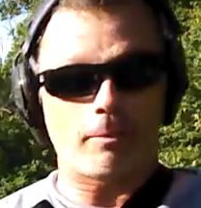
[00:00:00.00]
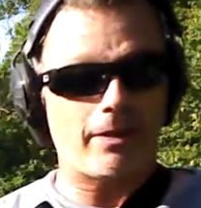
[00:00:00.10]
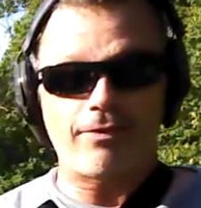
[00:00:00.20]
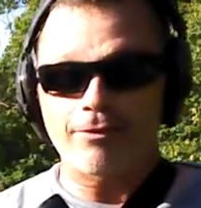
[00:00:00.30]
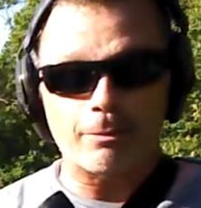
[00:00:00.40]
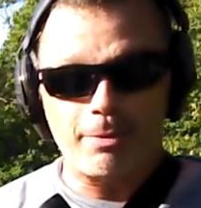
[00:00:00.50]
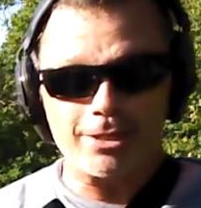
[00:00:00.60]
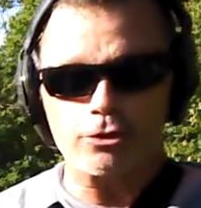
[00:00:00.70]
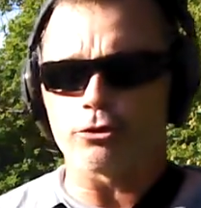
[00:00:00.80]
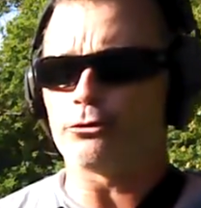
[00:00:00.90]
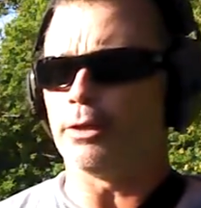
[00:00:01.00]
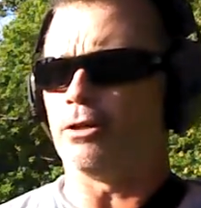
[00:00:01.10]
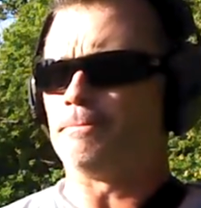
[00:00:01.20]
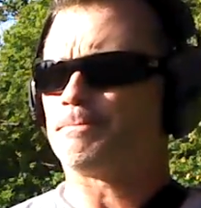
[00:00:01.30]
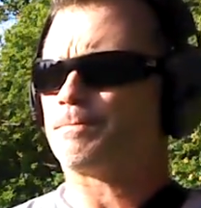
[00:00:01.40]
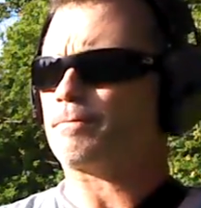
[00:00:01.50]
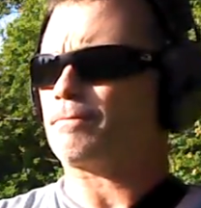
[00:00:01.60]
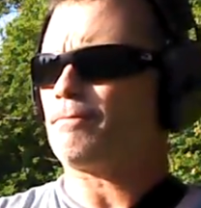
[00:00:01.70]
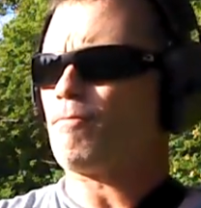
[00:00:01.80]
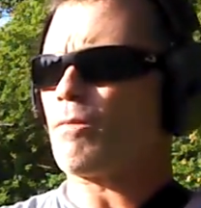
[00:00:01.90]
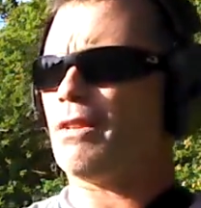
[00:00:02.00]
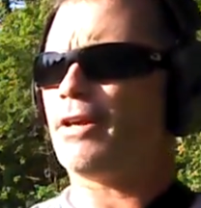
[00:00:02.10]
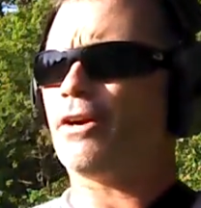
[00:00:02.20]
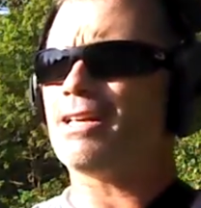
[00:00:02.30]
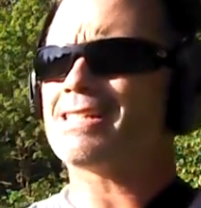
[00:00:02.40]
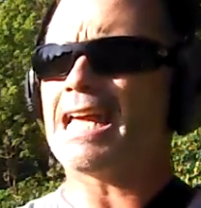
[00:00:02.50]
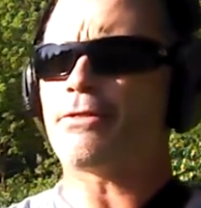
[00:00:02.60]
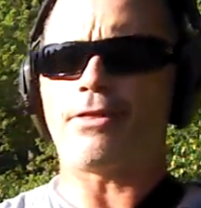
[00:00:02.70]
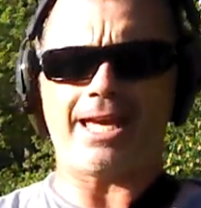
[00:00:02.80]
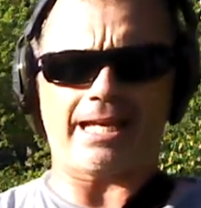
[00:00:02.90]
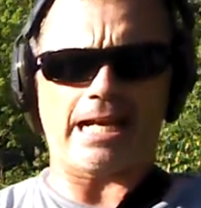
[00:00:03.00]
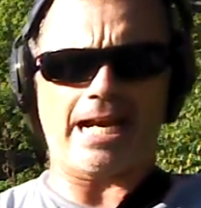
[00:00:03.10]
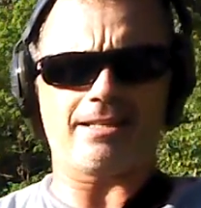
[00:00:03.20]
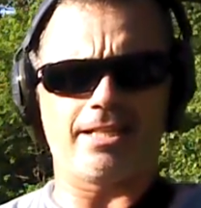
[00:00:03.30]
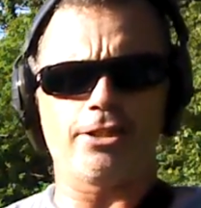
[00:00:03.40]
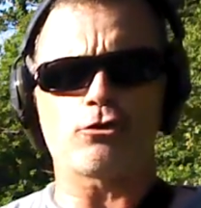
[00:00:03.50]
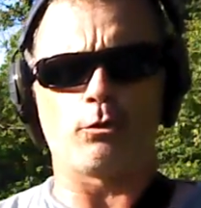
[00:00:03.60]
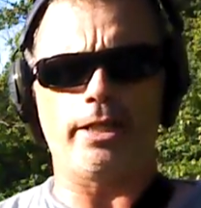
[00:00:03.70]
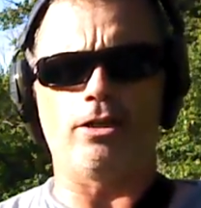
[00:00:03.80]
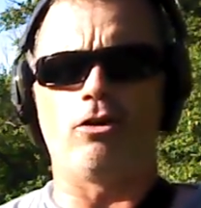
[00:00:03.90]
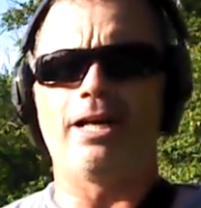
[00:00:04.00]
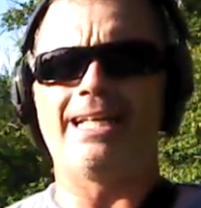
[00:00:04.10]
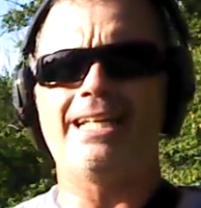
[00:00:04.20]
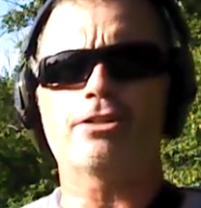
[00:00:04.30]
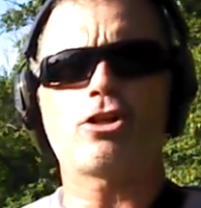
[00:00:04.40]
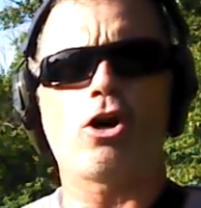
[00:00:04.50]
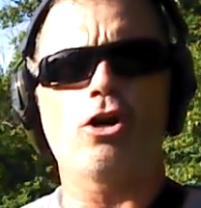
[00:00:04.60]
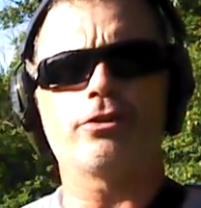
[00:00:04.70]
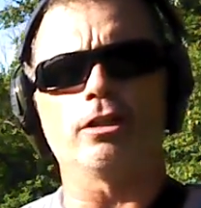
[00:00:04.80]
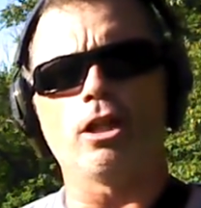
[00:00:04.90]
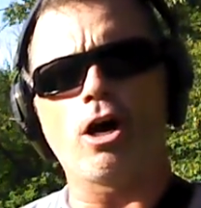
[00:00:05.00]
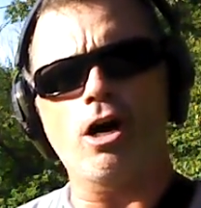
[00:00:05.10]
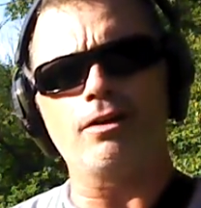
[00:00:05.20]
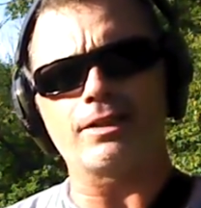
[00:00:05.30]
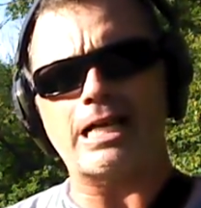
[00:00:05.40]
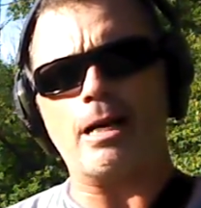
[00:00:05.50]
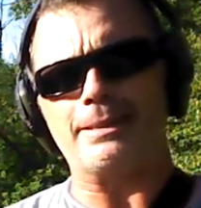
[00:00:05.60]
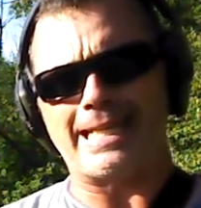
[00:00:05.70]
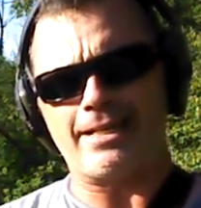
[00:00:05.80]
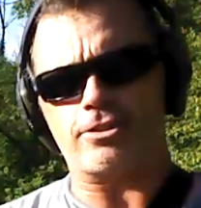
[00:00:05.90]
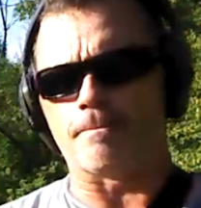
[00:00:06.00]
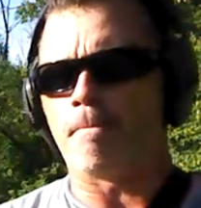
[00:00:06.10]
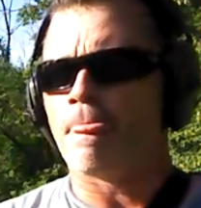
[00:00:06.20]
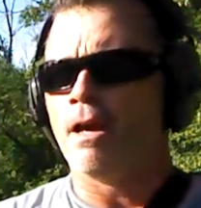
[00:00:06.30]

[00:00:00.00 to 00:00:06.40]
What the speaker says: my favorite pistol drill. There is a thing, guys, and it's real, and it is called the law of accommodation.